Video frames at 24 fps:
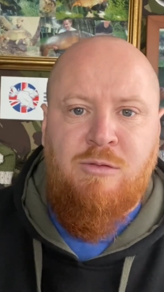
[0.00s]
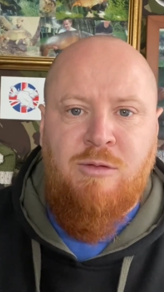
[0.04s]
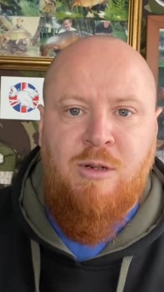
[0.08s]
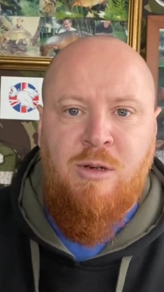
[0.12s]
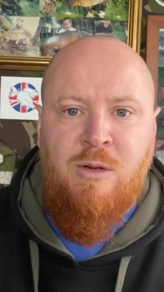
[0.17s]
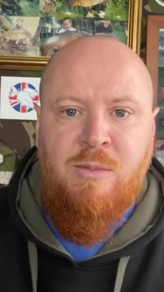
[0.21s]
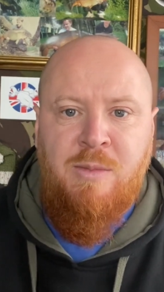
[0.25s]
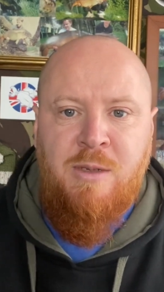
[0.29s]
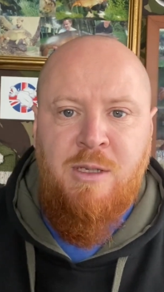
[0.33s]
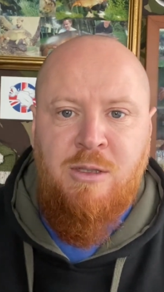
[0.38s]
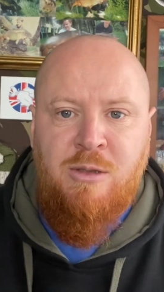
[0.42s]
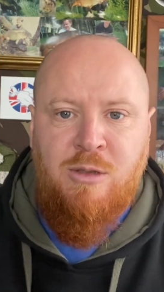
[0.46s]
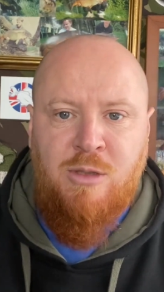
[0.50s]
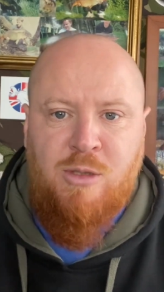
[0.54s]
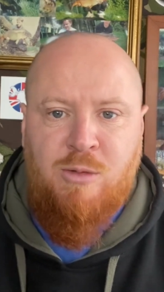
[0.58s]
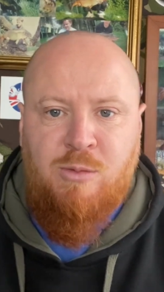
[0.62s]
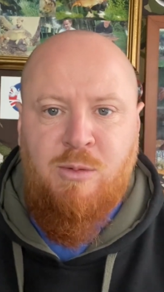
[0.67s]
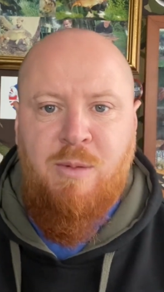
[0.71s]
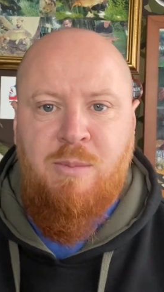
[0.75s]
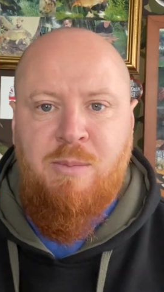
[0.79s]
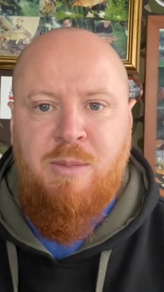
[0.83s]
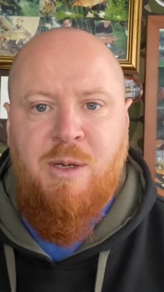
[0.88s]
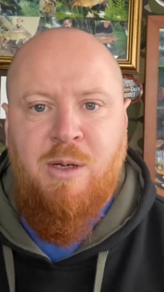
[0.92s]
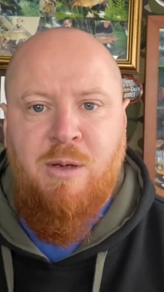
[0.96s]
room in your
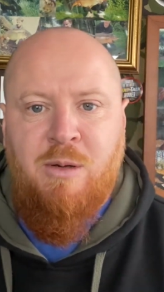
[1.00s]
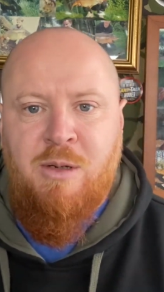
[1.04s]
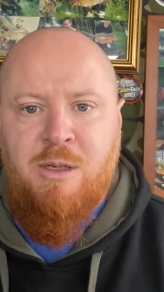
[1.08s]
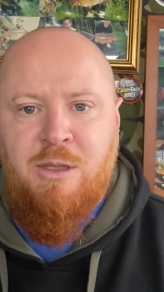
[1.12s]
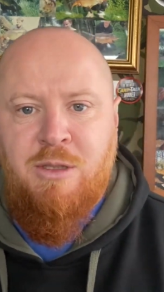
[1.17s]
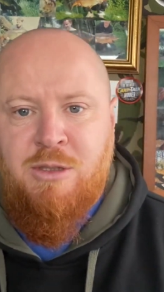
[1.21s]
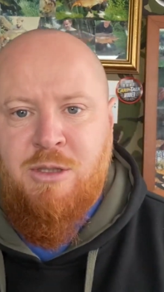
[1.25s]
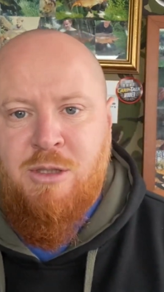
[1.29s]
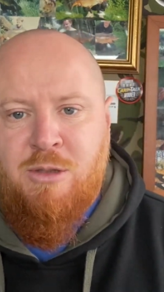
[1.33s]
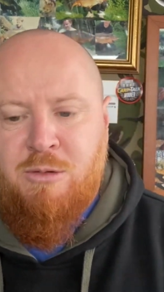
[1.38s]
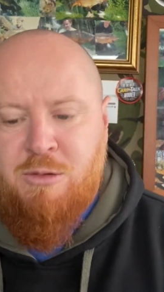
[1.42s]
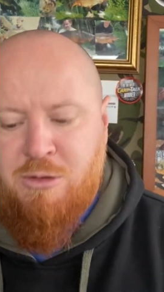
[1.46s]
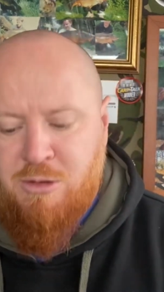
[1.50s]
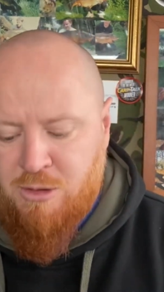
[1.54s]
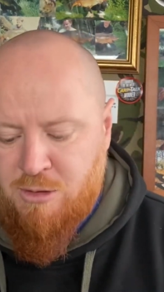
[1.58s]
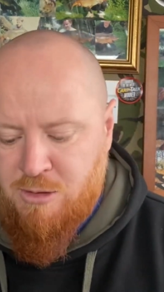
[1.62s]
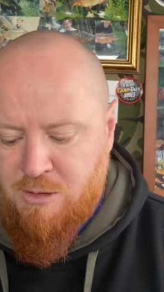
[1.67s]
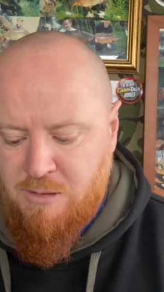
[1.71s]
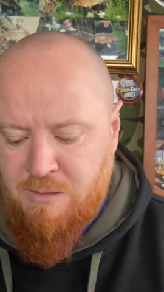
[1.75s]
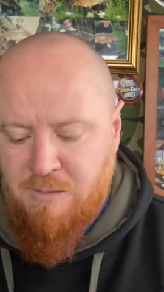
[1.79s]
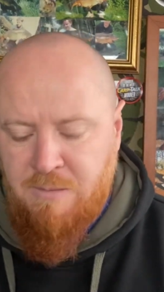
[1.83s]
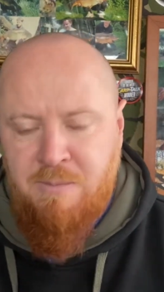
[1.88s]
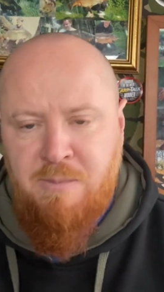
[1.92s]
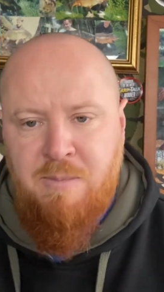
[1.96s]
swim behind you,
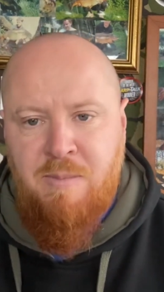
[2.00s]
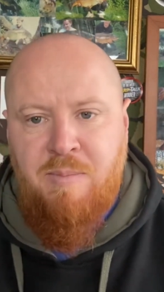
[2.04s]
just